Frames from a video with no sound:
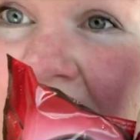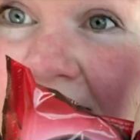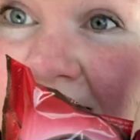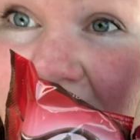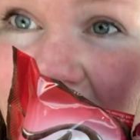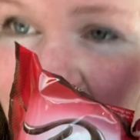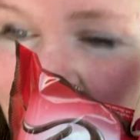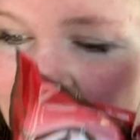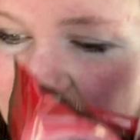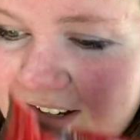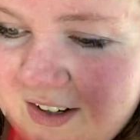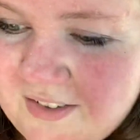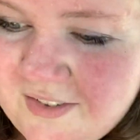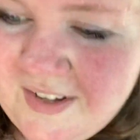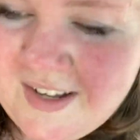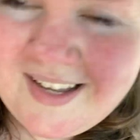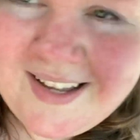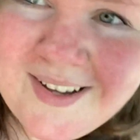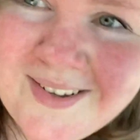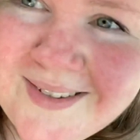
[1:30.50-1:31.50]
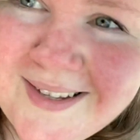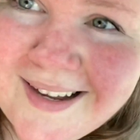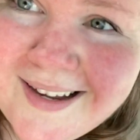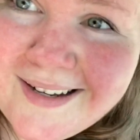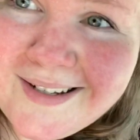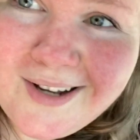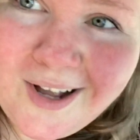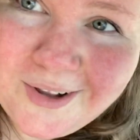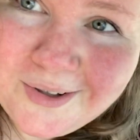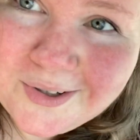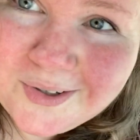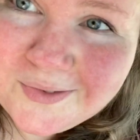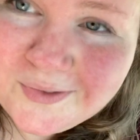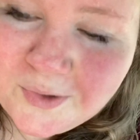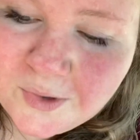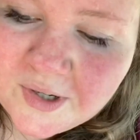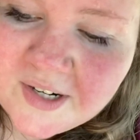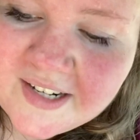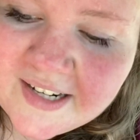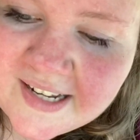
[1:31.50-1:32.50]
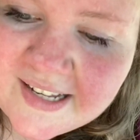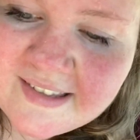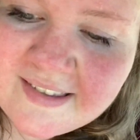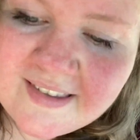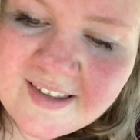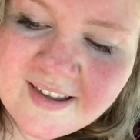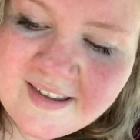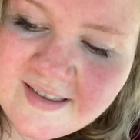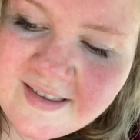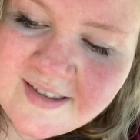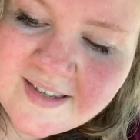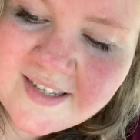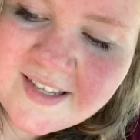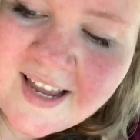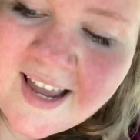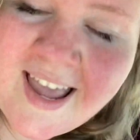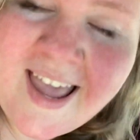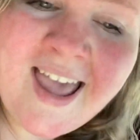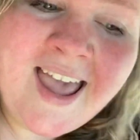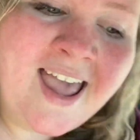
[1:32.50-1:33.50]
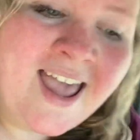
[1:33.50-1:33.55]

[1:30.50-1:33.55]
Dove. It's like a dollar and 49 cents.